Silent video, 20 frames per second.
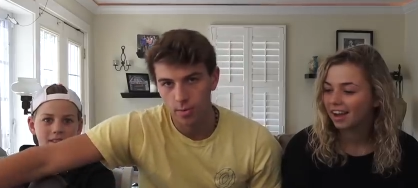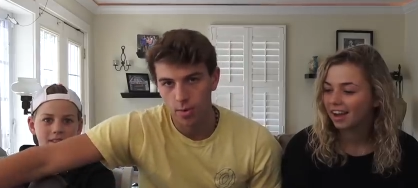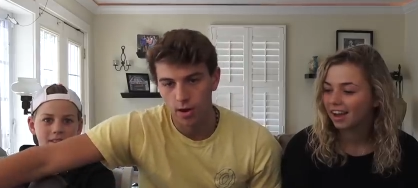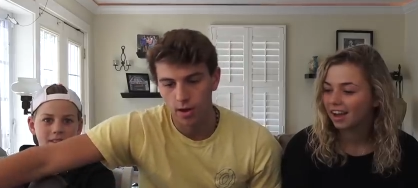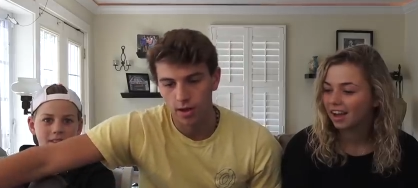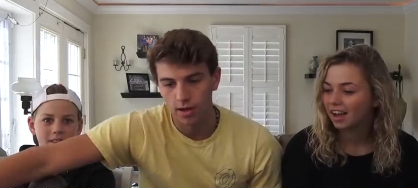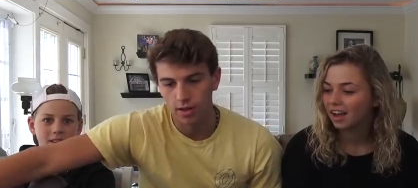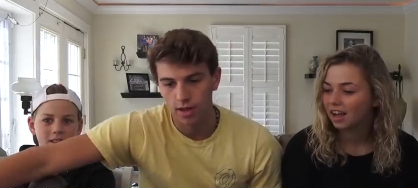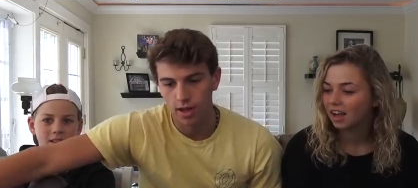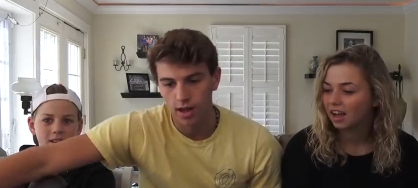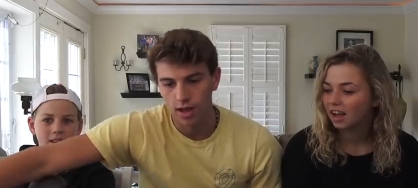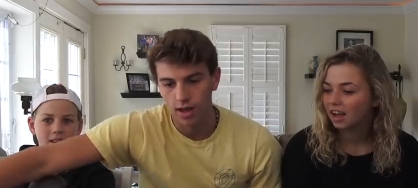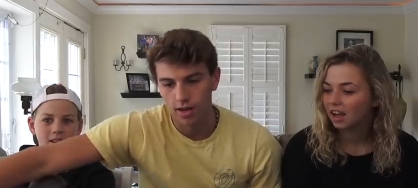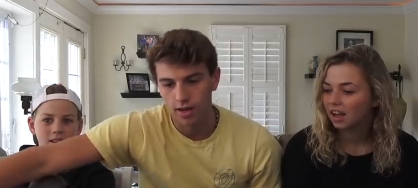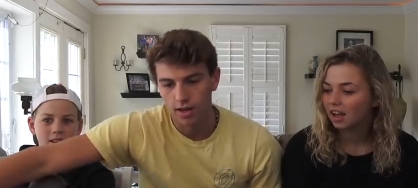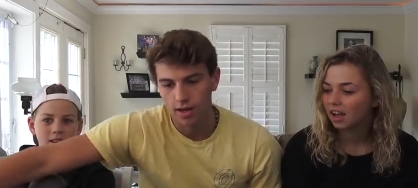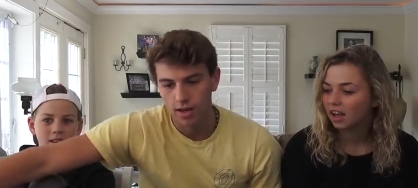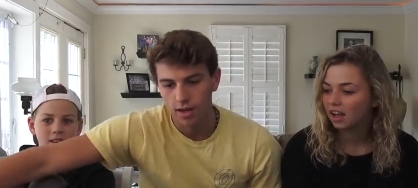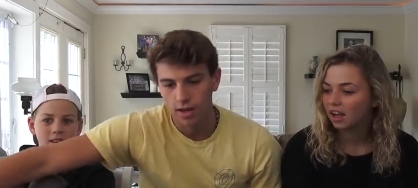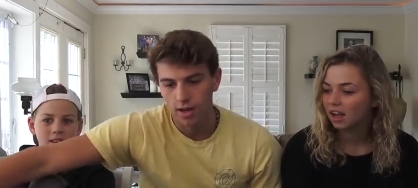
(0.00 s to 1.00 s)
Speaker 1: parking
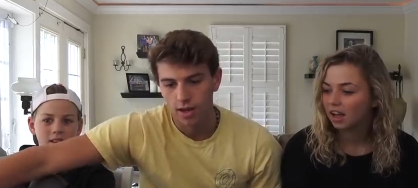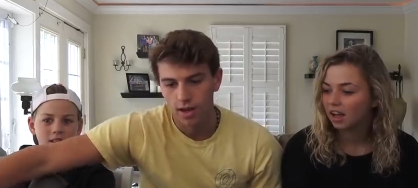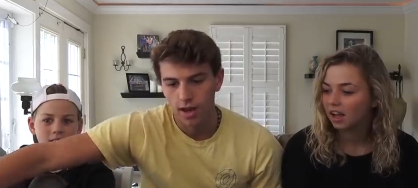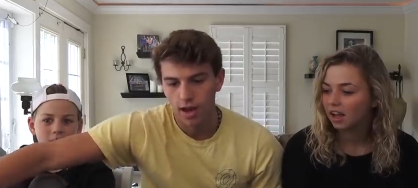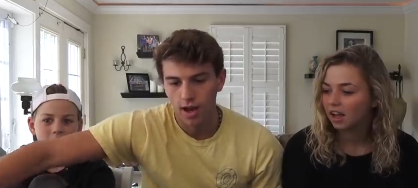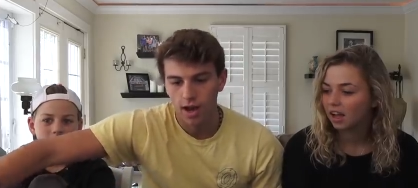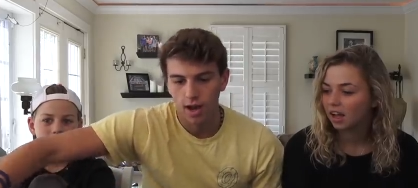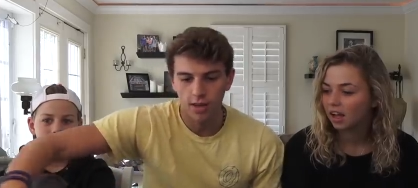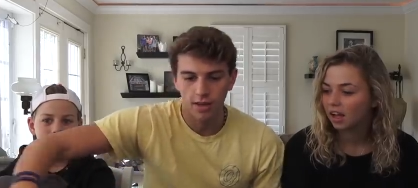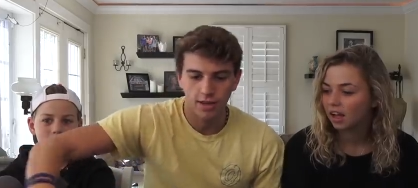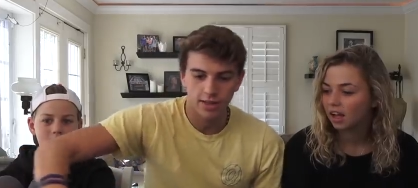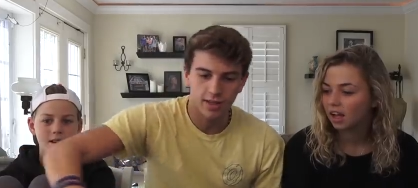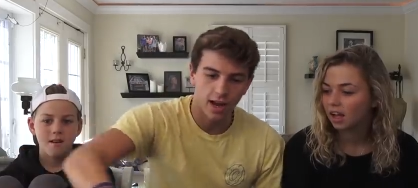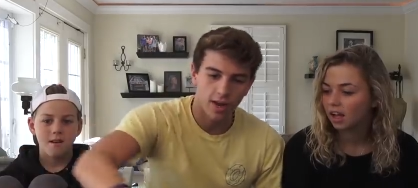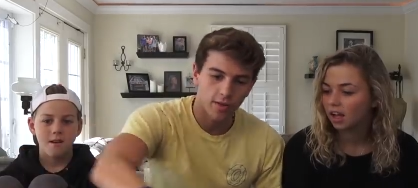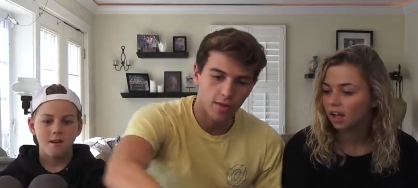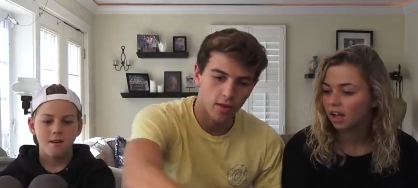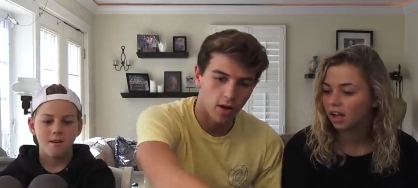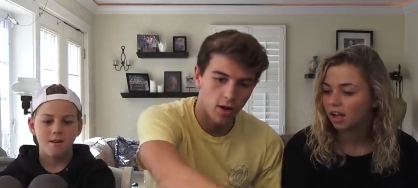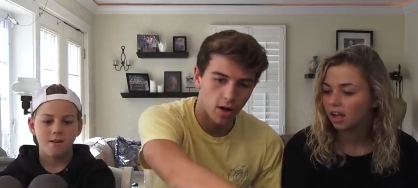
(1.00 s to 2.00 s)
lot,
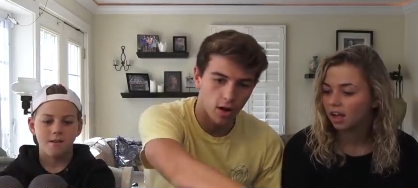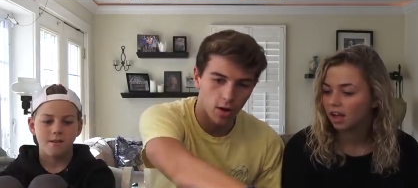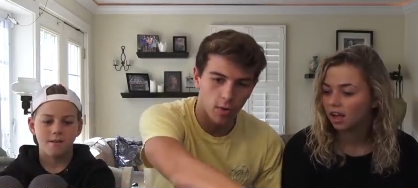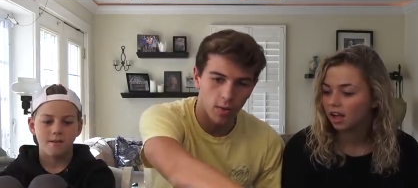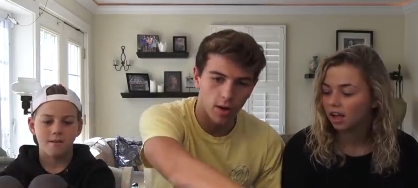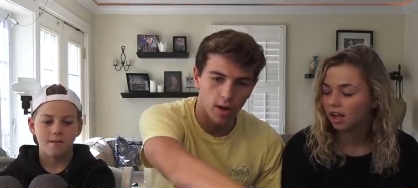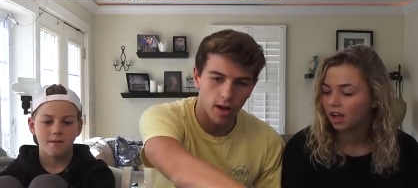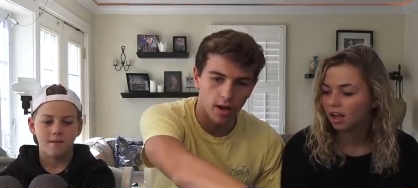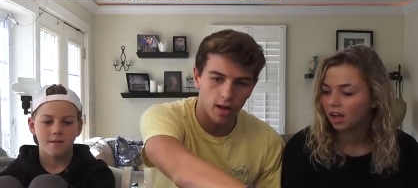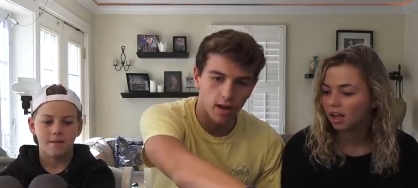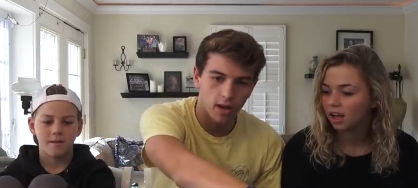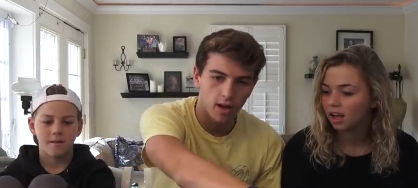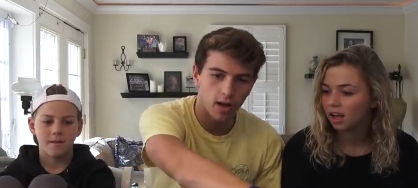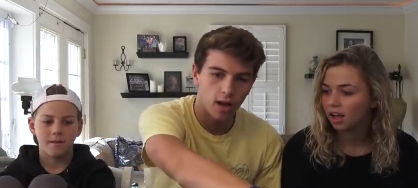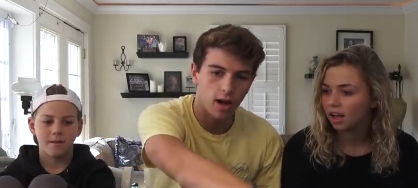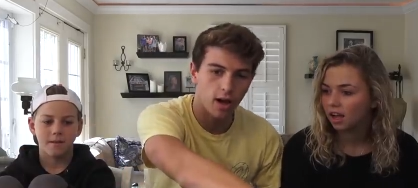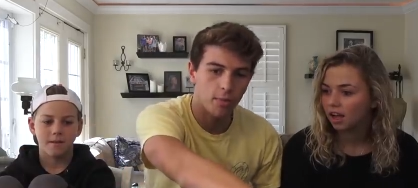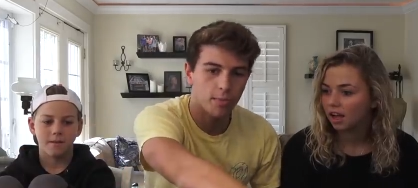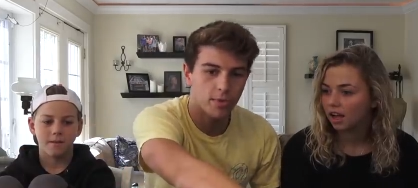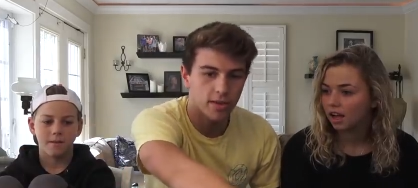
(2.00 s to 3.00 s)
down the hallway,
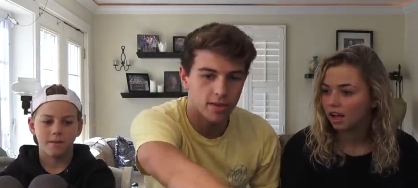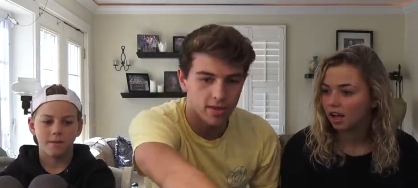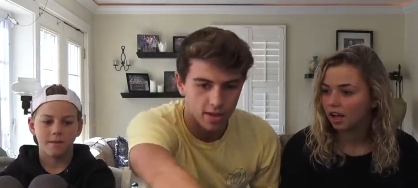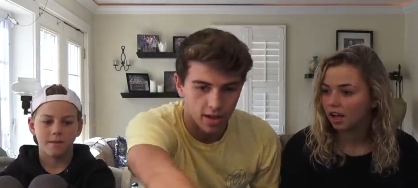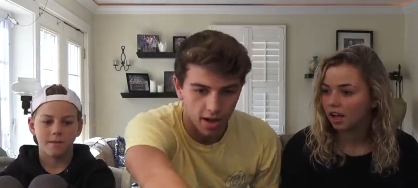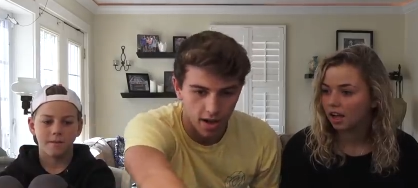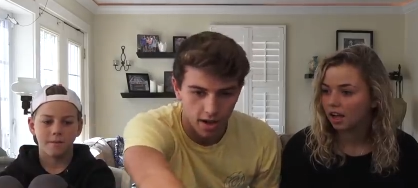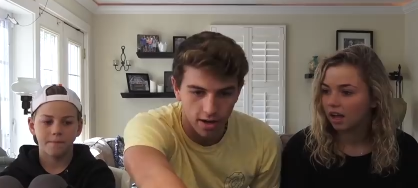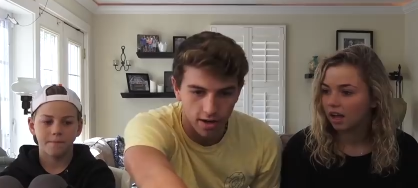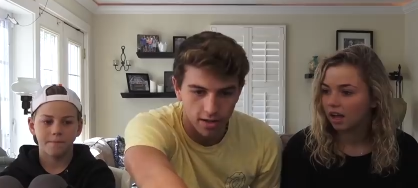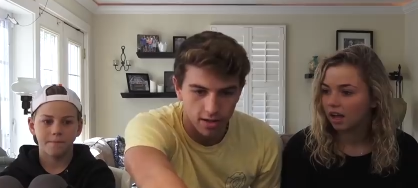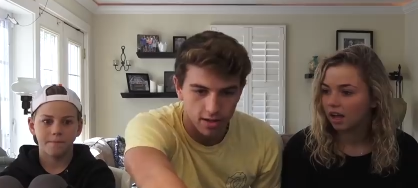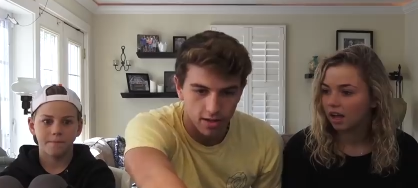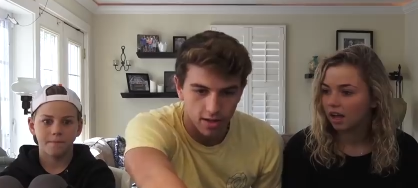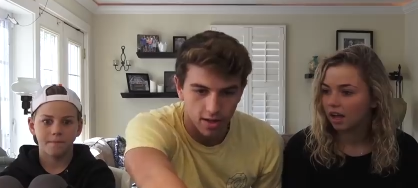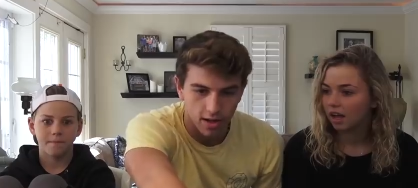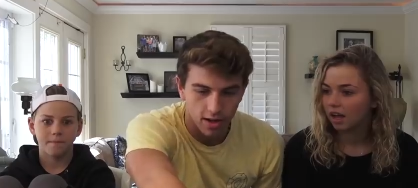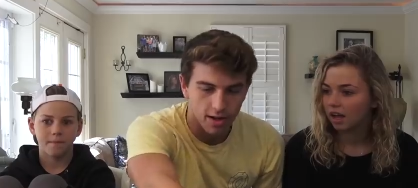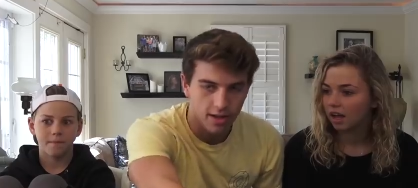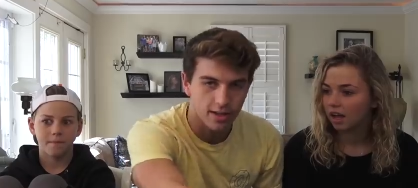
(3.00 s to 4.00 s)
up the
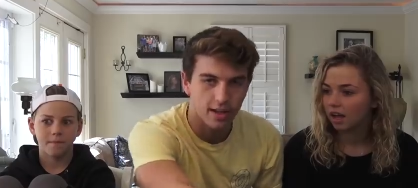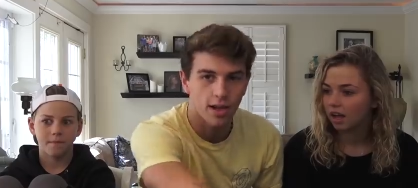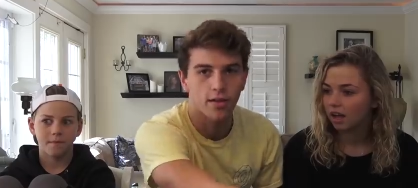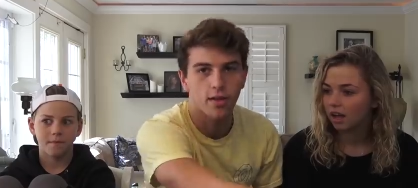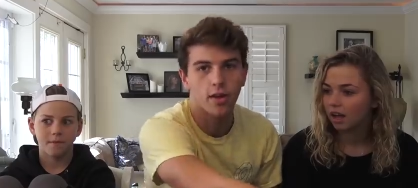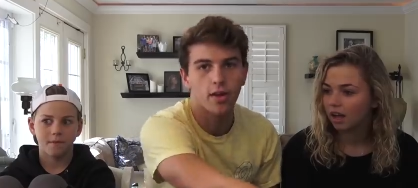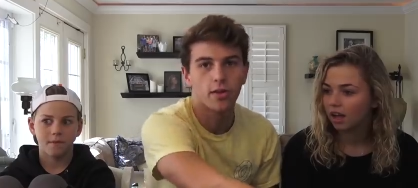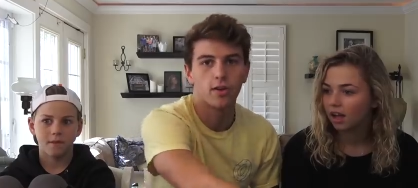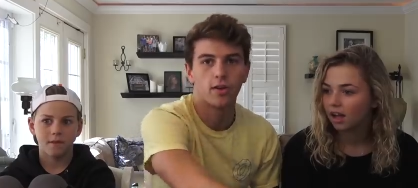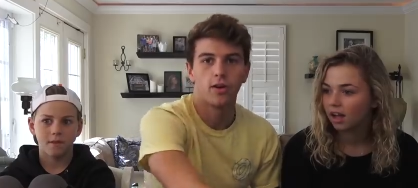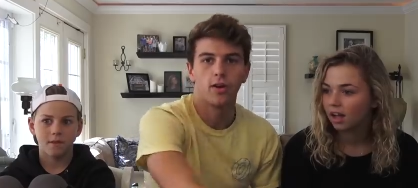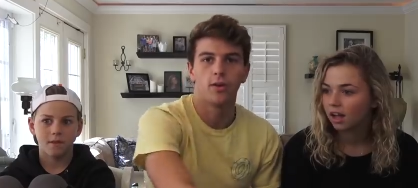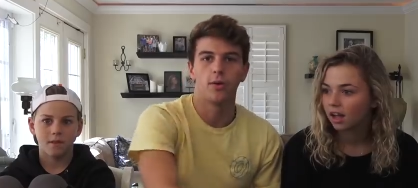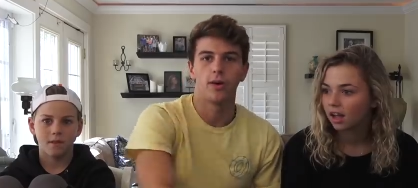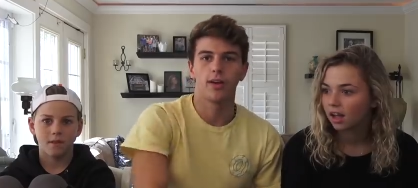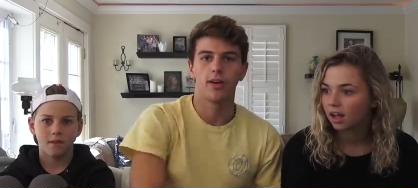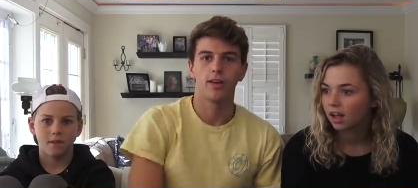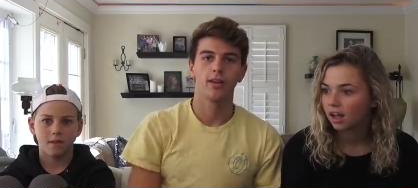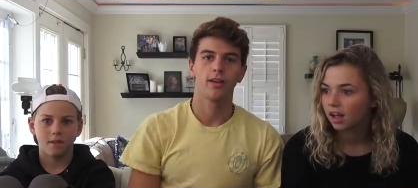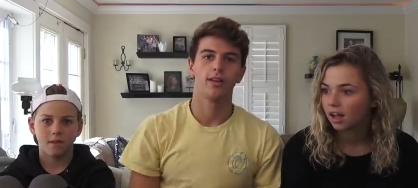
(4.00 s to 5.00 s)
stairs, and down the other
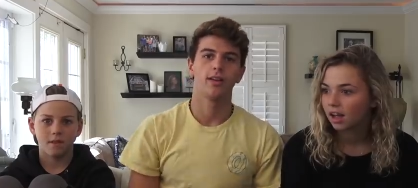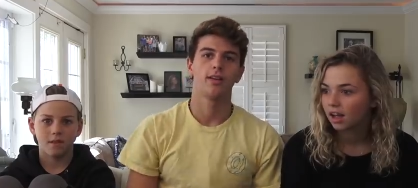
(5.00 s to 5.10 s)
hallway.